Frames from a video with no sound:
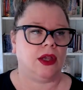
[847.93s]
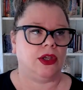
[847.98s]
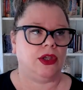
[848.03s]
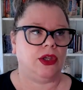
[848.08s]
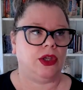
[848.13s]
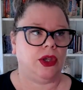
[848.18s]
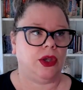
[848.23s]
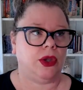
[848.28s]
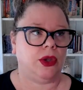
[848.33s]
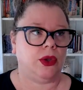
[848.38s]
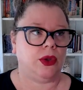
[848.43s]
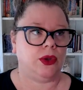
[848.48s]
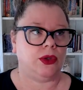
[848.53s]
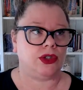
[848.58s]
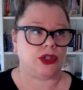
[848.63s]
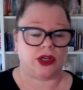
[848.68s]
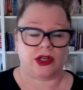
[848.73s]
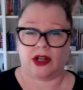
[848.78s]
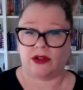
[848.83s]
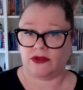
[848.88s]
You
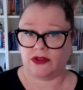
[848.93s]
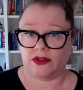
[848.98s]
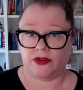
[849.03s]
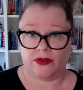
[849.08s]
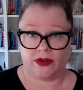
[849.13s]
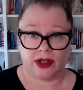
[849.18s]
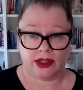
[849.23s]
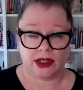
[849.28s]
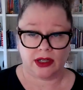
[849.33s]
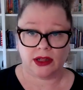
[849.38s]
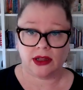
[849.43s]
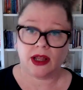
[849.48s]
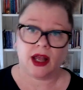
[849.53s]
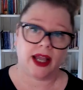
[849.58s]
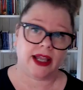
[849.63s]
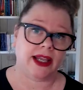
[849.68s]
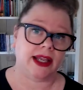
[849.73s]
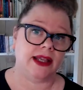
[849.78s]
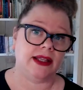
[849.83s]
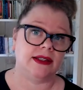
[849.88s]
don't have to find the
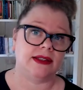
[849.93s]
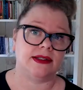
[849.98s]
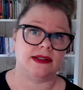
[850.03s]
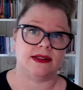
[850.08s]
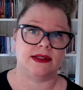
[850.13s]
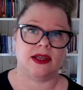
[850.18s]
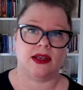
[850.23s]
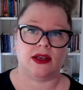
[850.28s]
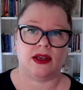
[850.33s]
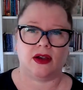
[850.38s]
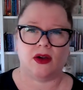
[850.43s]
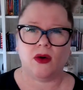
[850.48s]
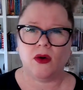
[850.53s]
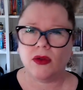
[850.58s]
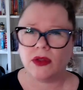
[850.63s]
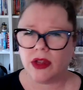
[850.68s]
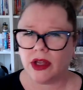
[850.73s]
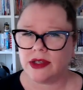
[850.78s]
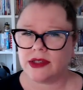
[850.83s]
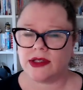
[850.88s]
clients, all
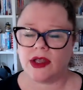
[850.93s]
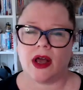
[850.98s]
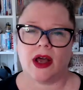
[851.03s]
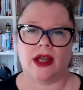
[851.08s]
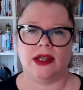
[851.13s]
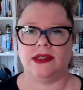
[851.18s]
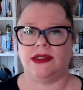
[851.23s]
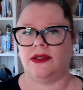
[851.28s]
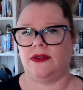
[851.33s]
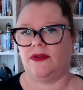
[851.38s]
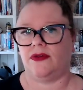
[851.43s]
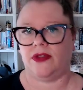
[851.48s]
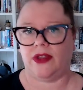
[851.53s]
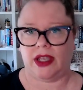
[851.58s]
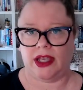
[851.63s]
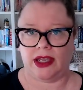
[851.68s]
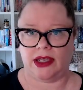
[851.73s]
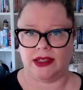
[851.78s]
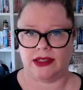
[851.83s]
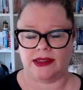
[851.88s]
those kinds of
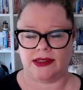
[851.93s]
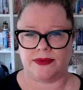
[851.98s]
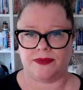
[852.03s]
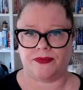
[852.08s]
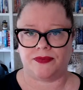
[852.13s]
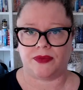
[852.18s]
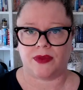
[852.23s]
things.